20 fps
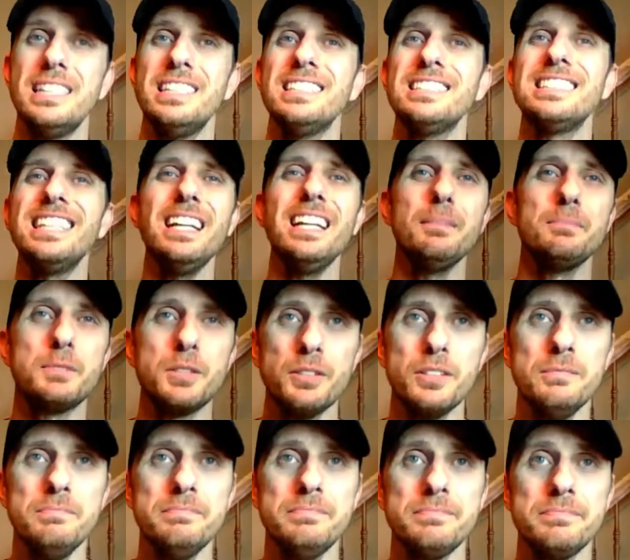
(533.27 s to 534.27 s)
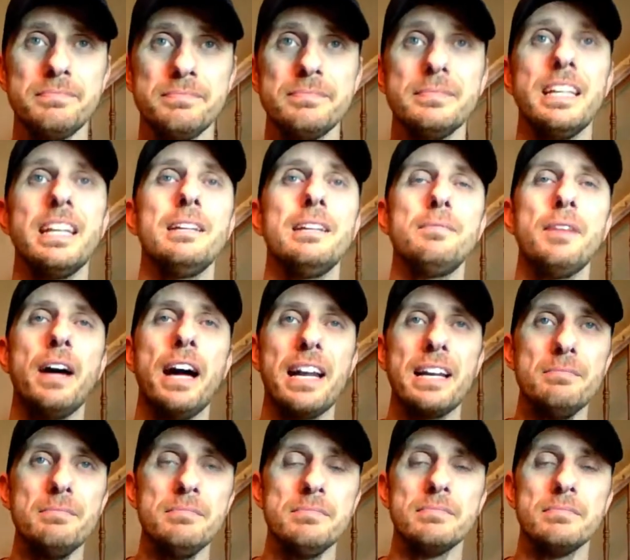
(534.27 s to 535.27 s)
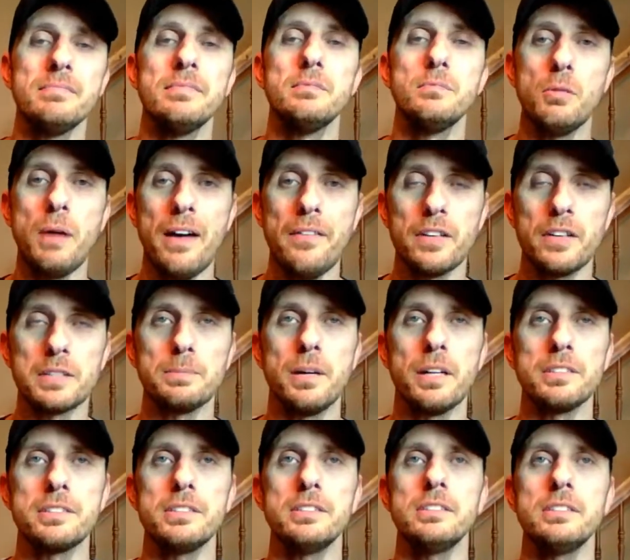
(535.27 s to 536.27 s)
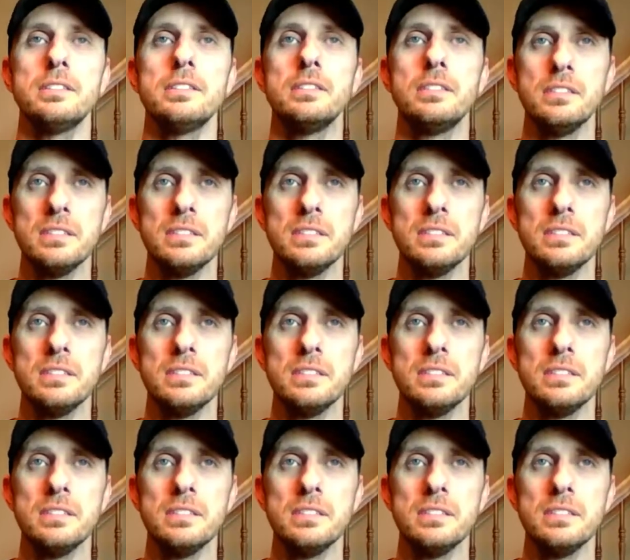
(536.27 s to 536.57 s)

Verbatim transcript: Sell them to them and invite them. We'll have our sponsors.